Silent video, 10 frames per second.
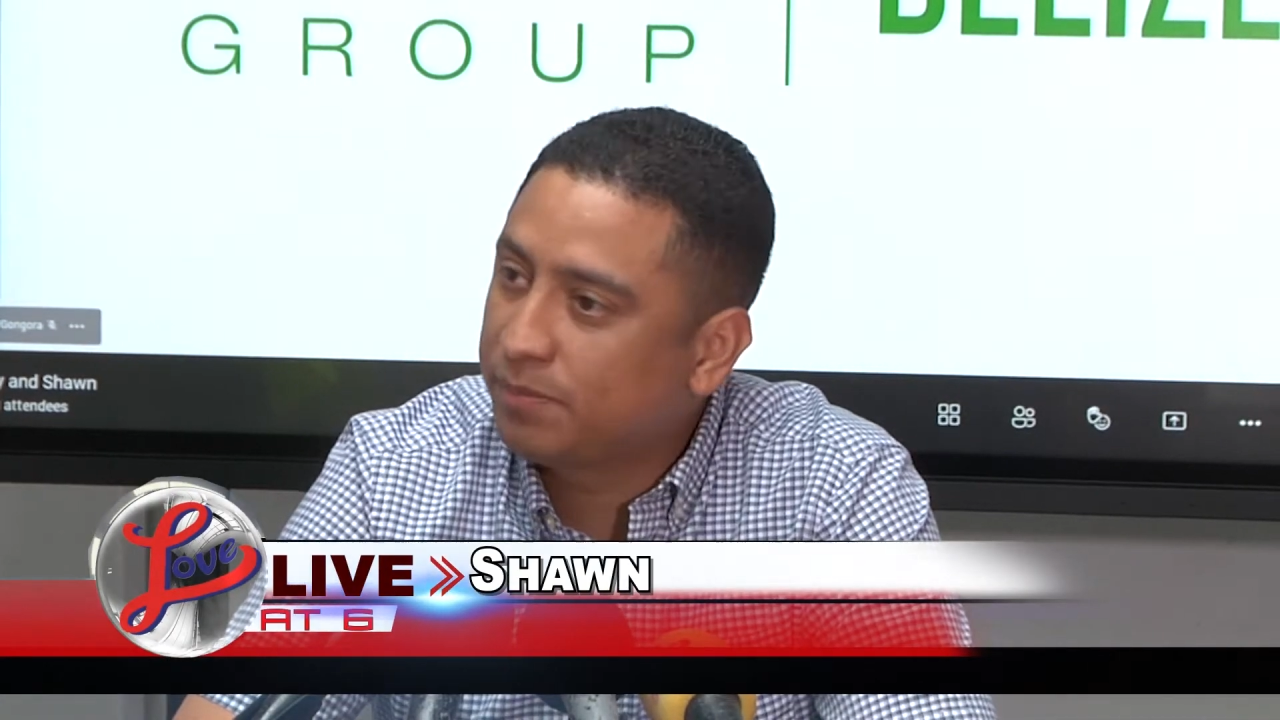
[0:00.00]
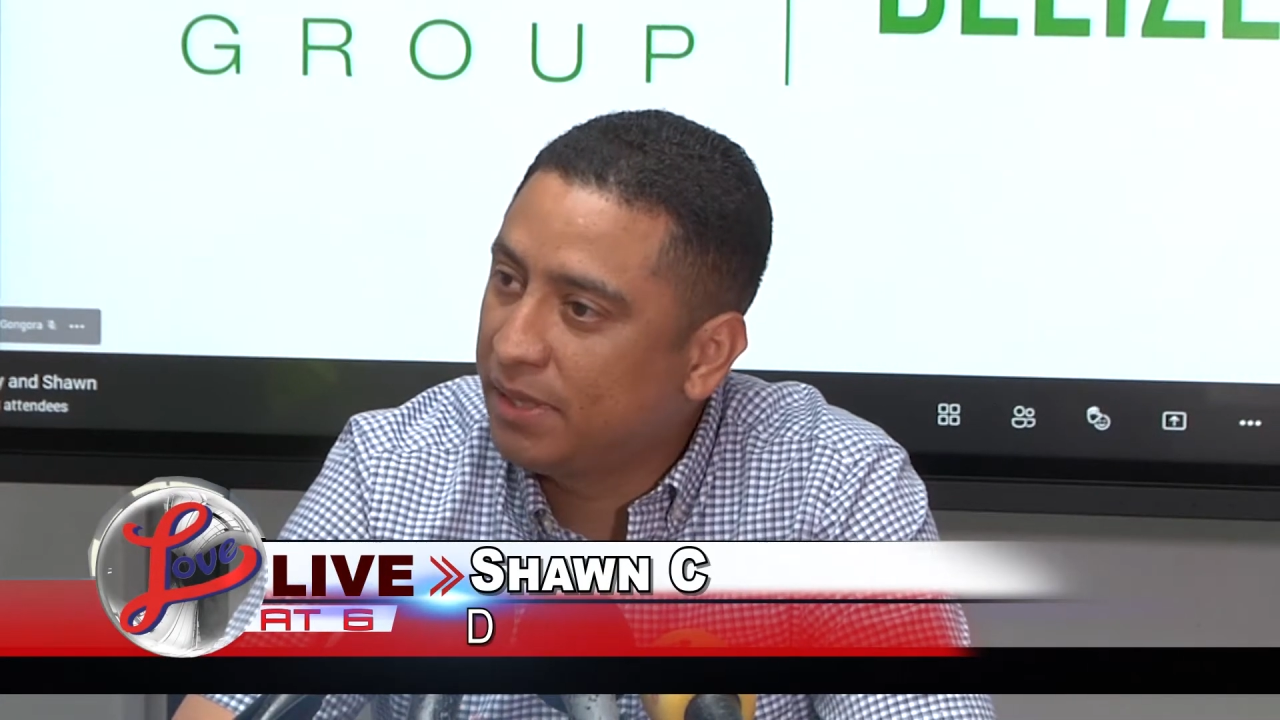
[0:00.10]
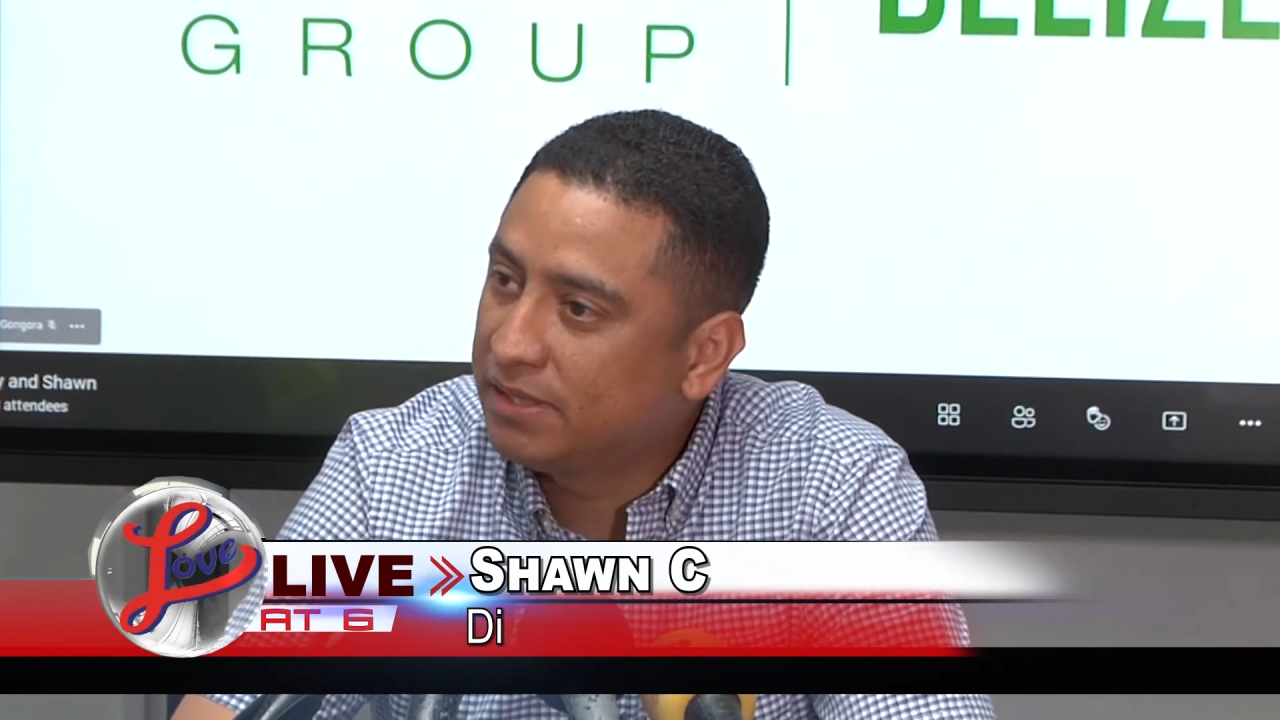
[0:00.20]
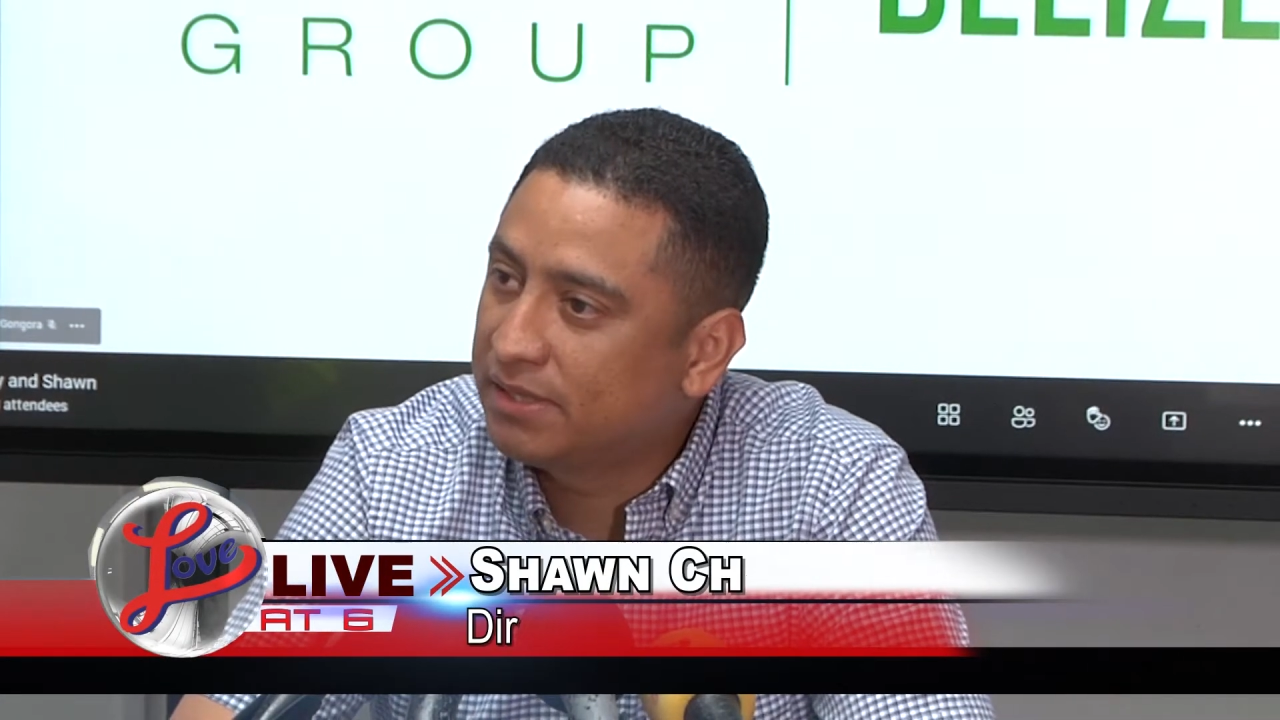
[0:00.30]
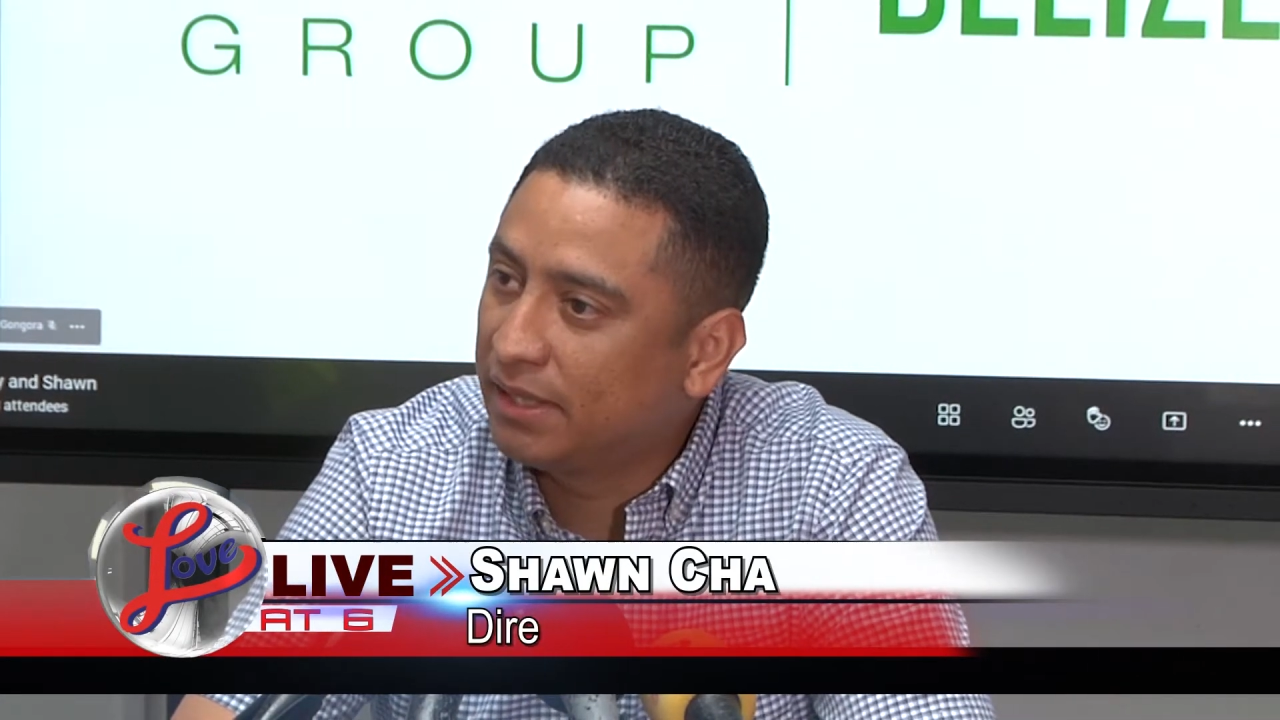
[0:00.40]

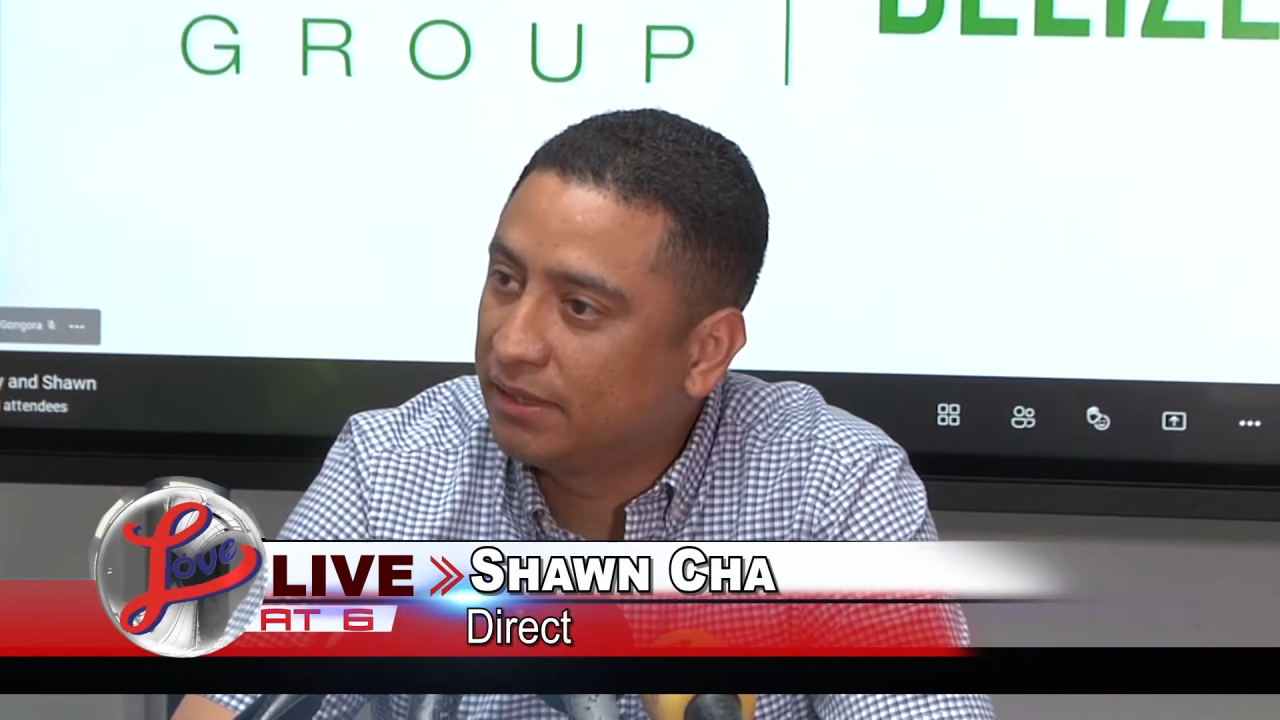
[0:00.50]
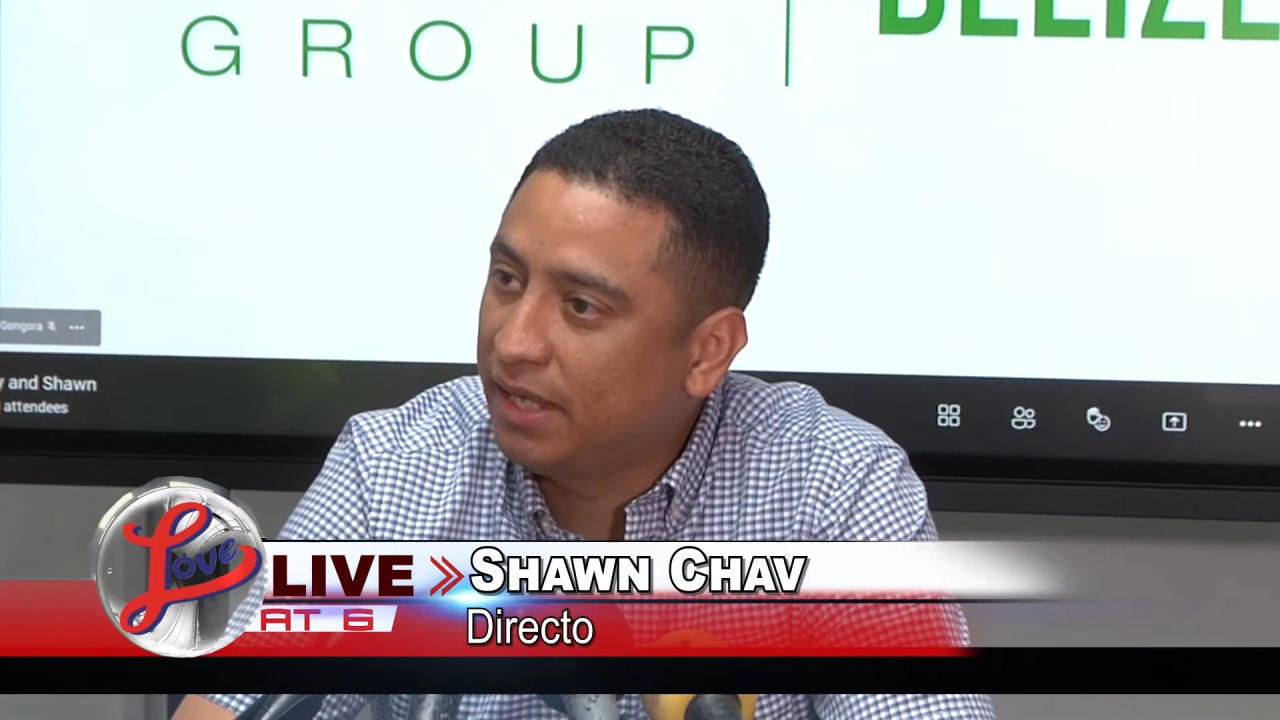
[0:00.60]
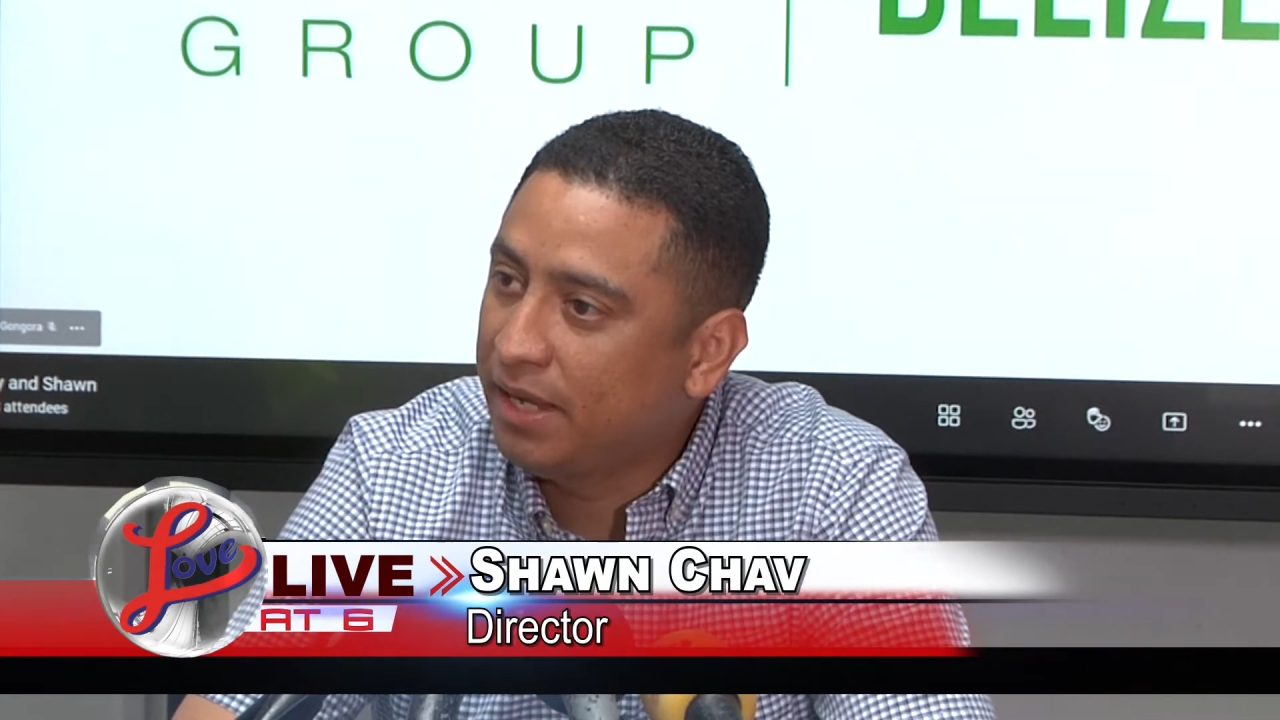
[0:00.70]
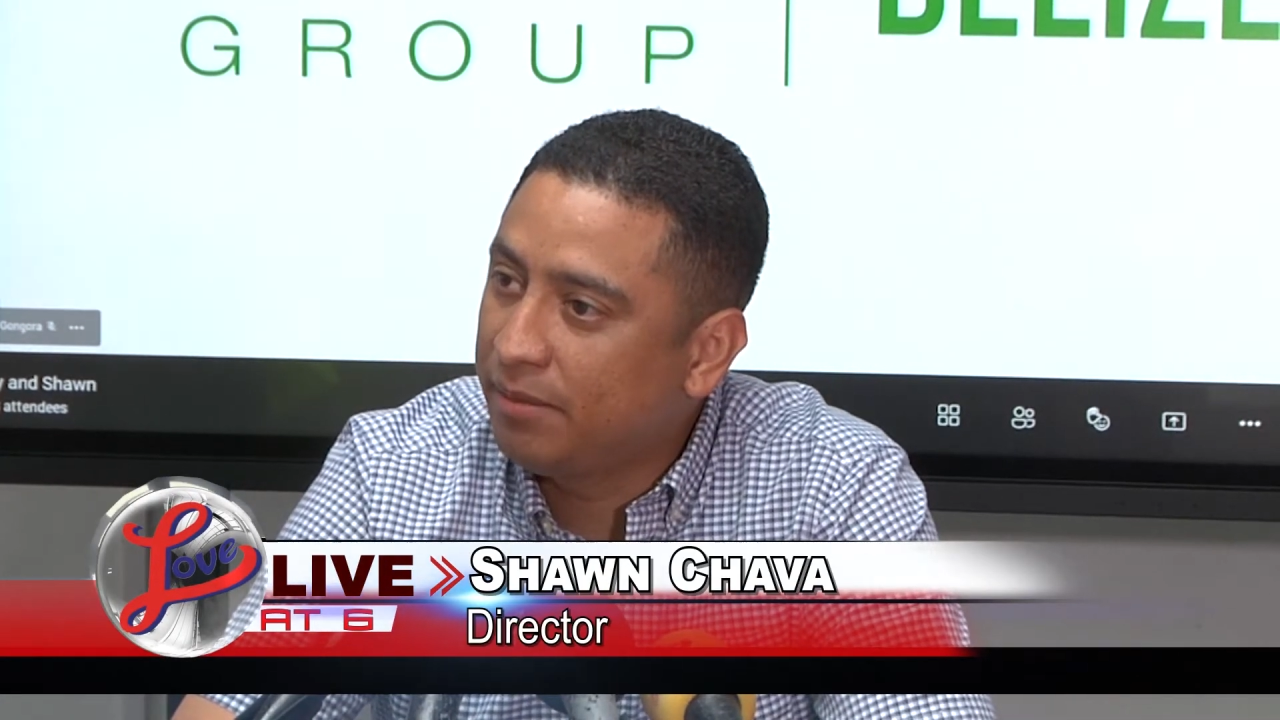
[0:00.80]
expense that